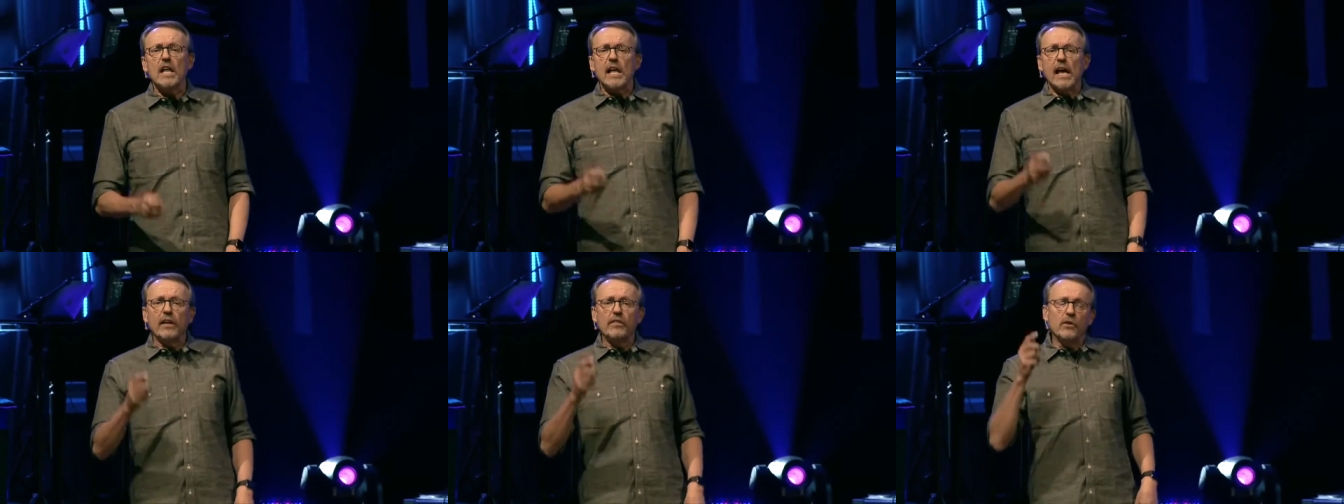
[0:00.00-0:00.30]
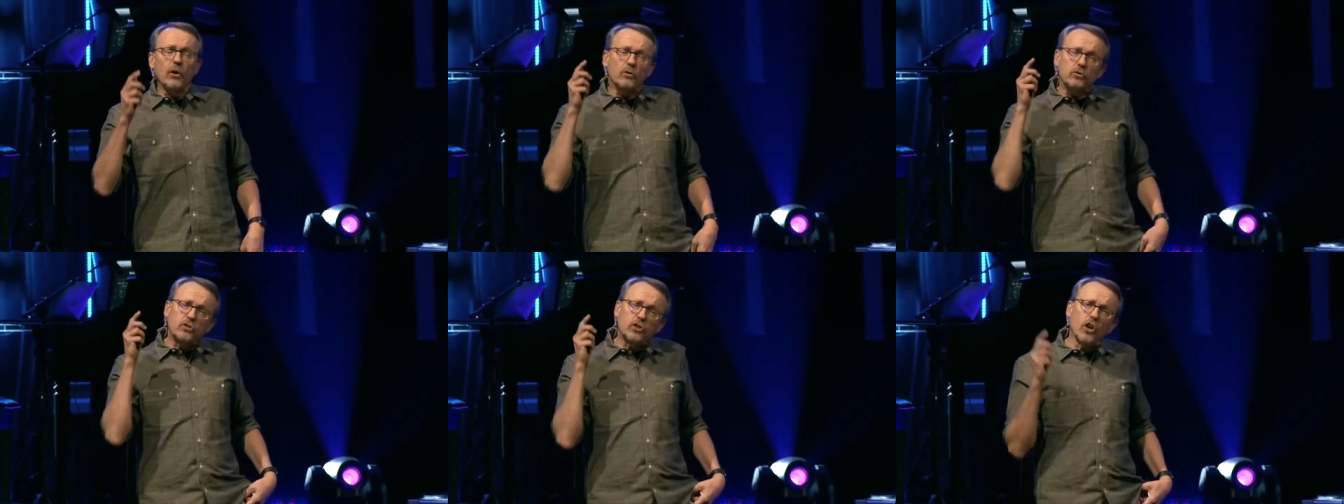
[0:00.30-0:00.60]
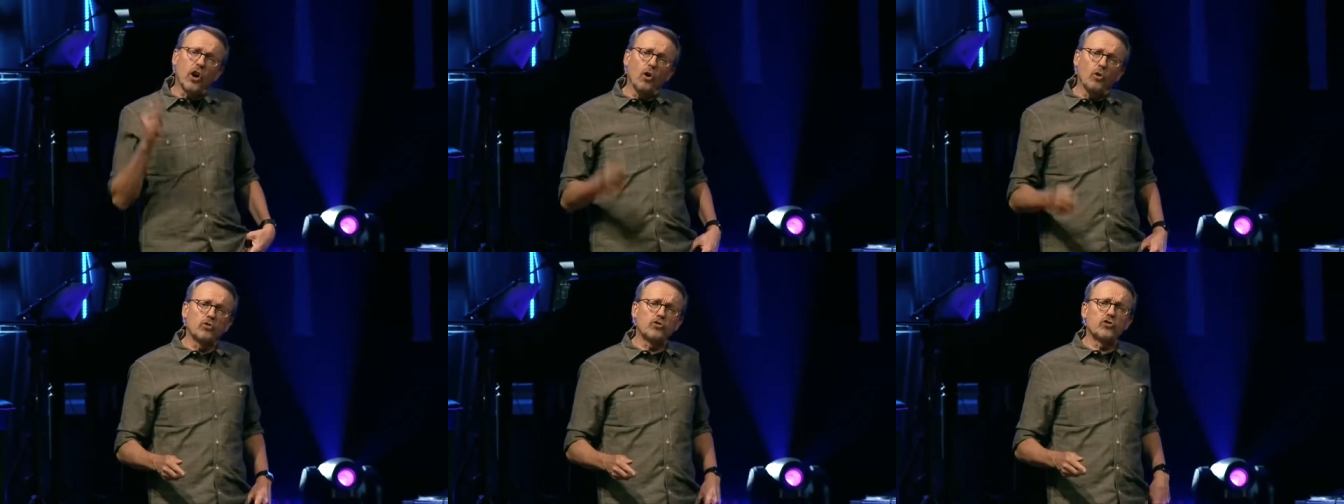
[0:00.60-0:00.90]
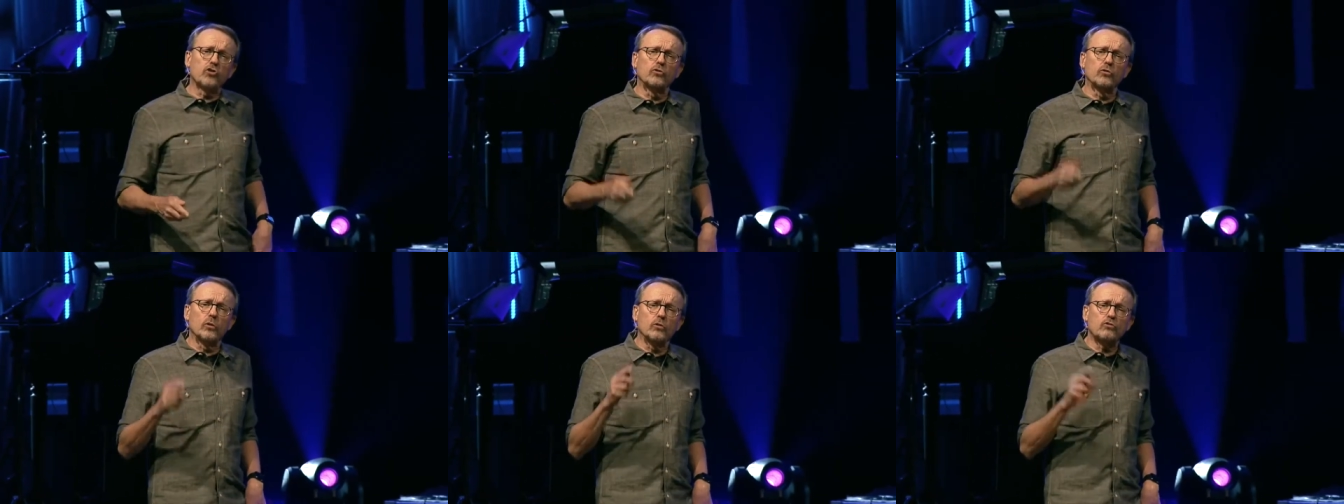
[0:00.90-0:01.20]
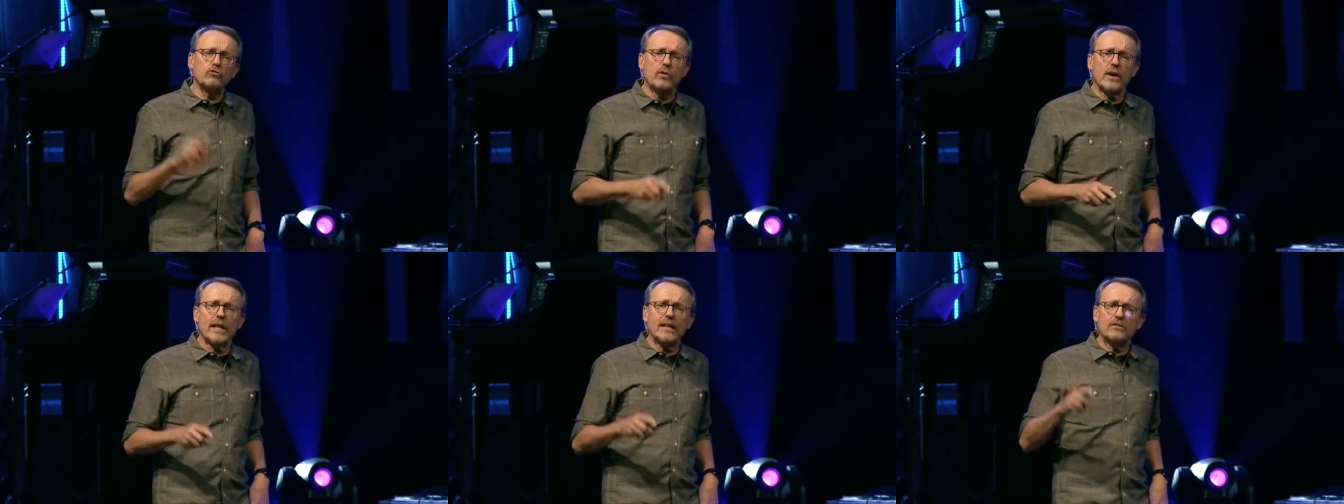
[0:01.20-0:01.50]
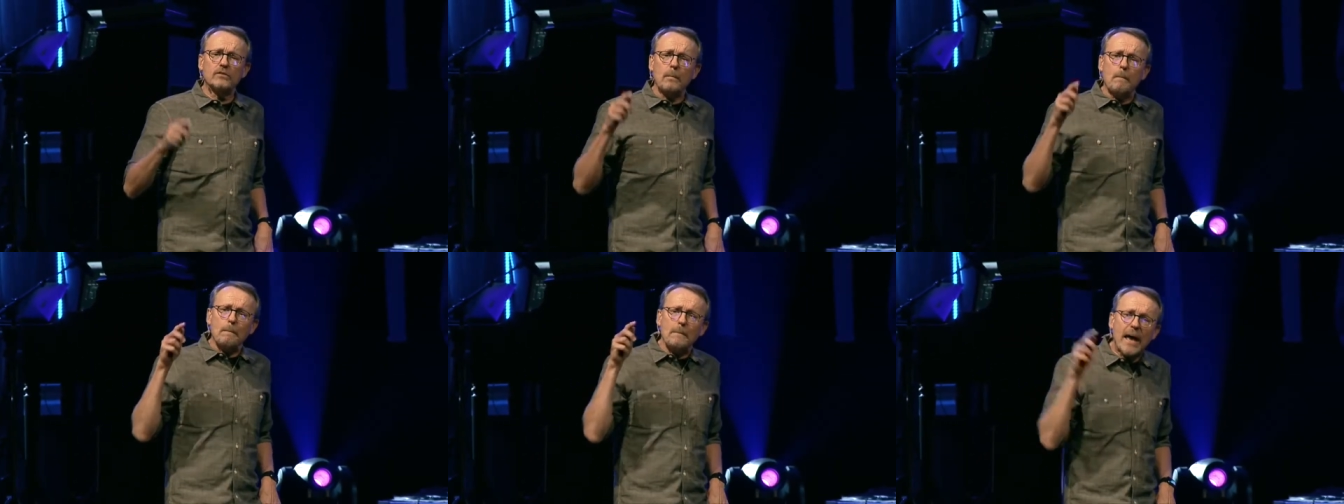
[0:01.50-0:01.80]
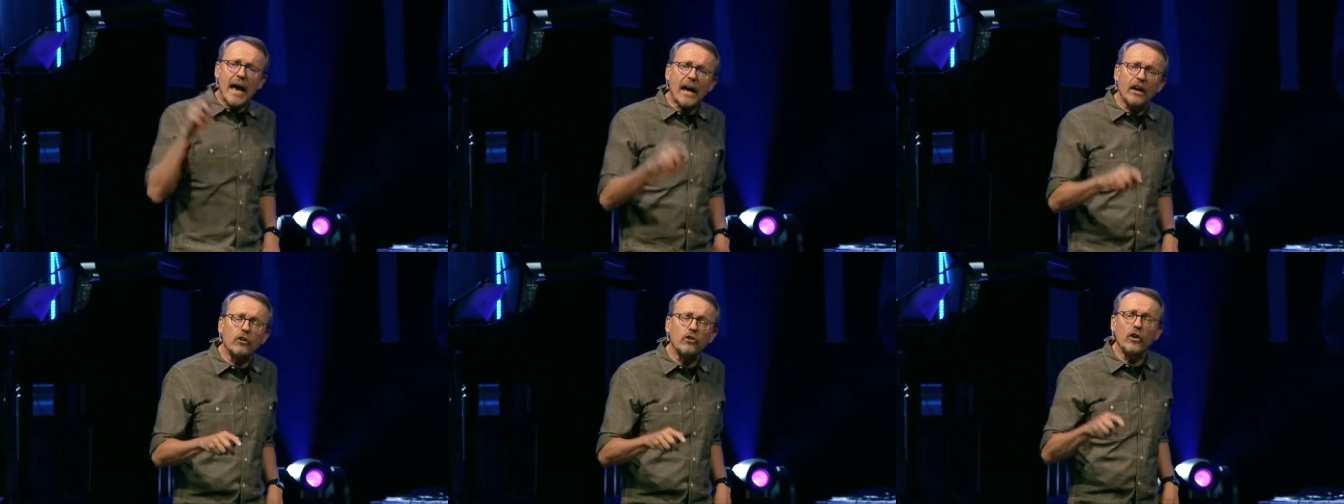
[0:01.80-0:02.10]
And those cultural trends
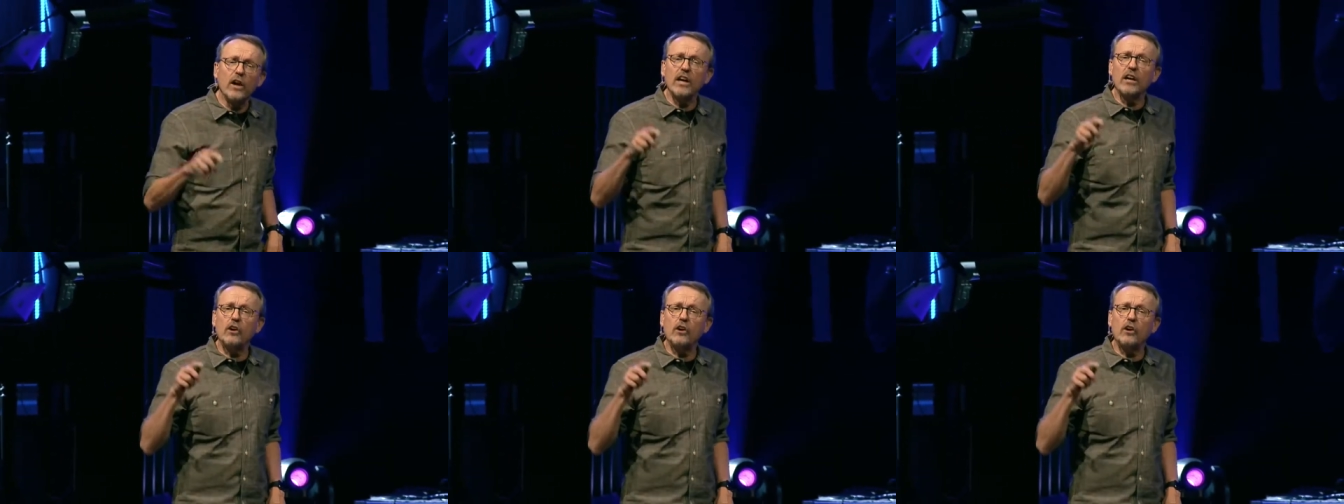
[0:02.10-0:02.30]
matter a